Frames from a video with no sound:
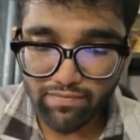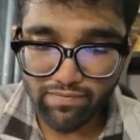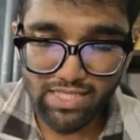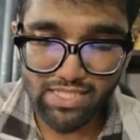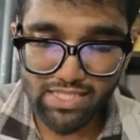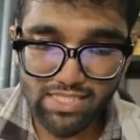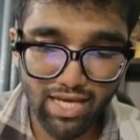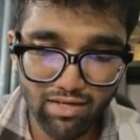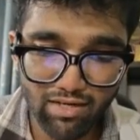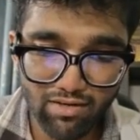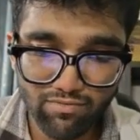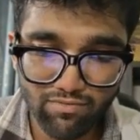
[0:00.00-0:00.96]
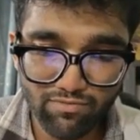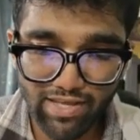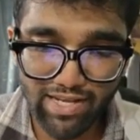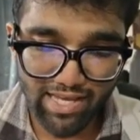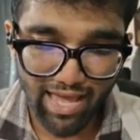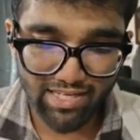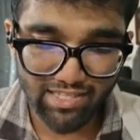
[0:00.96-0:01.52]
These are very
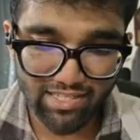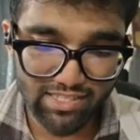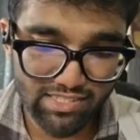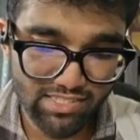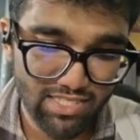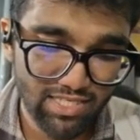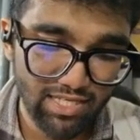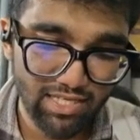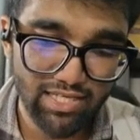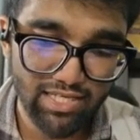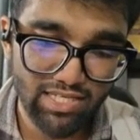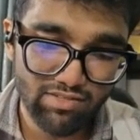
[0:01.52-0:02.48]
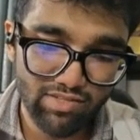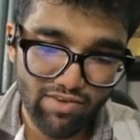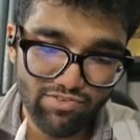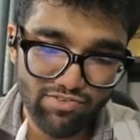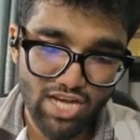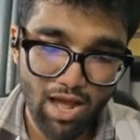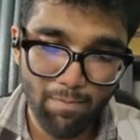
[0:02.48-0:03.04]
characteristically, they have
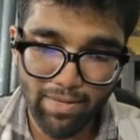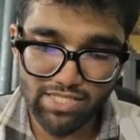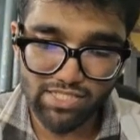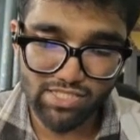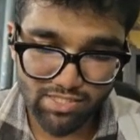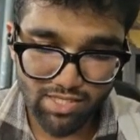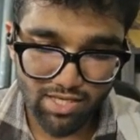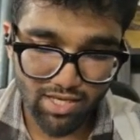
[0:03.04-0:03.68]
sharp edges